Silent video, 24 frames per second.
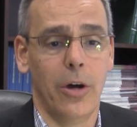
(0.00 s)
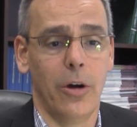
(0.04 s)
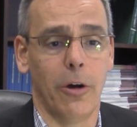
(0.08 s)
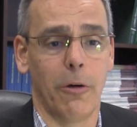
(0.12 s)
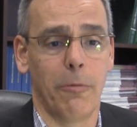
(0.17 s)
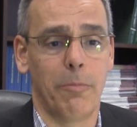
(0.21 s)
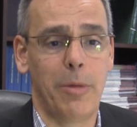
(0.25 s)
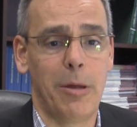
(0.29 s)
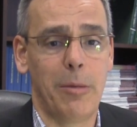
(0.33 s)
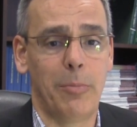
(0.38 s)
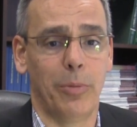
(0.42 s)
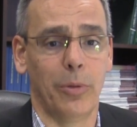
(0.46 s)

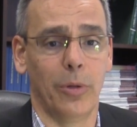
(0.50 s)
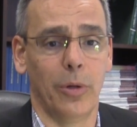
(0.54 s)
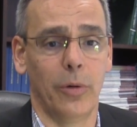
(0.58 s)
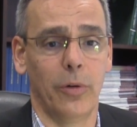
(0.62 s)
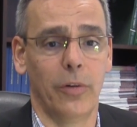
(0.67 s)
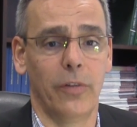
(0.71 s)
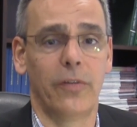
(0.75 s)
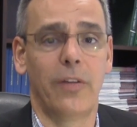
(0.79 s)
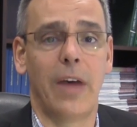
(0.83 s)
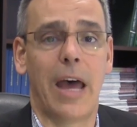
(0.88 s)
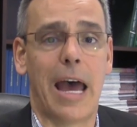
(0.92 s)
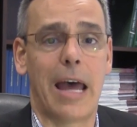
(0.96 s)
or people who
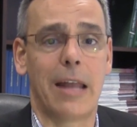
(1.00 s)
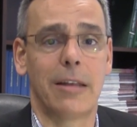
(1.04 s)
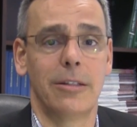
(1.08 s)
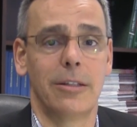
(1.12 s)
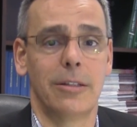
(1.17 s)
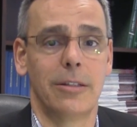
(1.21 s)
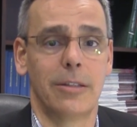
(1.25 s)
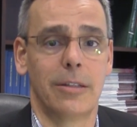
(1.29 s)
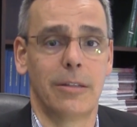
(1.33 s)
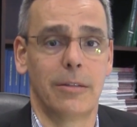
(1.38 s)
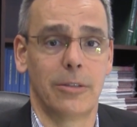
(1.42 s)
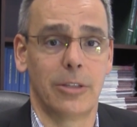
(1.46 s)
have had
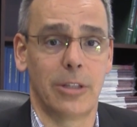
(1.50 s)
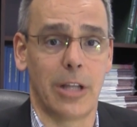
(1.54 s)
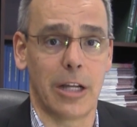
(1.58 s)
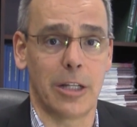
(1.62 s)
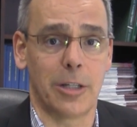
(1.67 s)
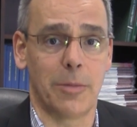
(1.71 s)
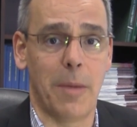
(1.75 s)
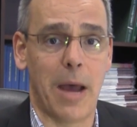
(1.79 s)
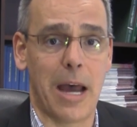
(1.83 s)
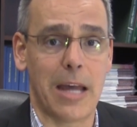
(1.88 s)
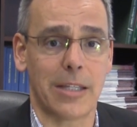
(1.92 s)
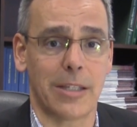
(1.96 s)

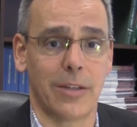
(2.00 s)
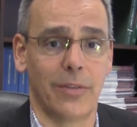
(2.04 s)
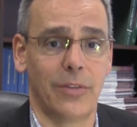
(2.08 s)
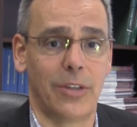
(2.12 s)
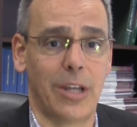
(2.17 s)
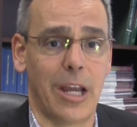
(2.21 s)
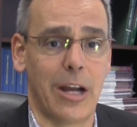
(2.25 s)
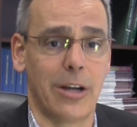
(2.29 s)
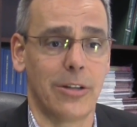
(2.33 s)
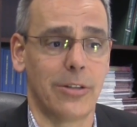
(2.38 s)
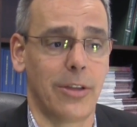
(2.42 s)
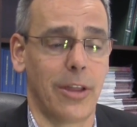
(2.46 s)
such massive
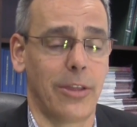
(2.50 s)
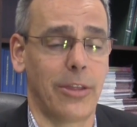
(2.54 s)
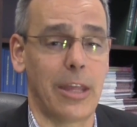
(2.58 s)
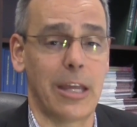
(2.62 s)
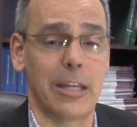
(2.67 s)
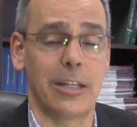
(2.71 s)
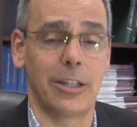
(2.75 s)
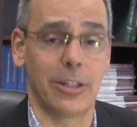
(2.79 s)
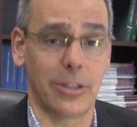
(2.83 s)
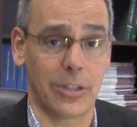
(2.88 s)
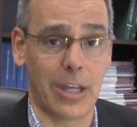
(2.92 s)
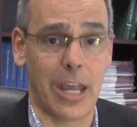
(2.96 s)
tears that
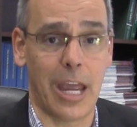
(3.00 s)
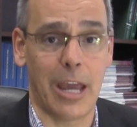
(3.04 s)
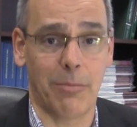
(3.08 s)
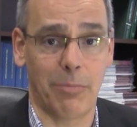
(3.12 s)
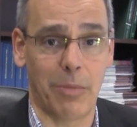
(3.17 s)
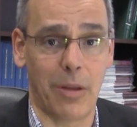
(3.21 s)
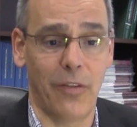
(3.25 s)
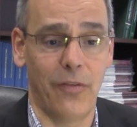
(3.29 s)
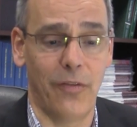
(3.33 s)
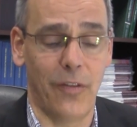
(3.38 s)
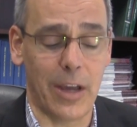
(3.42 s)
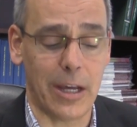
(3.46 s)
they just can't
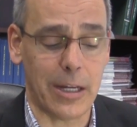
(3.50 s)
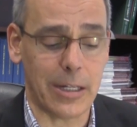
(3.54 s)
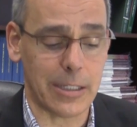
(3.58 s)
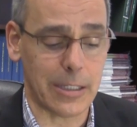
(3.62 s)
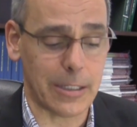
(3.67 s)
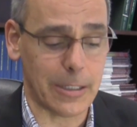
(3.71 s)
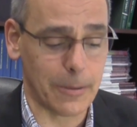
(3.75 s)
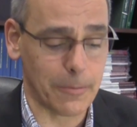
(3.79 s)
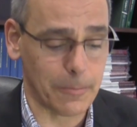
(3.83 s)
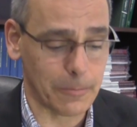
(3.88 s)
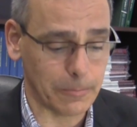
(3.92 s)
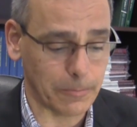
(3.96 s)
be fixed.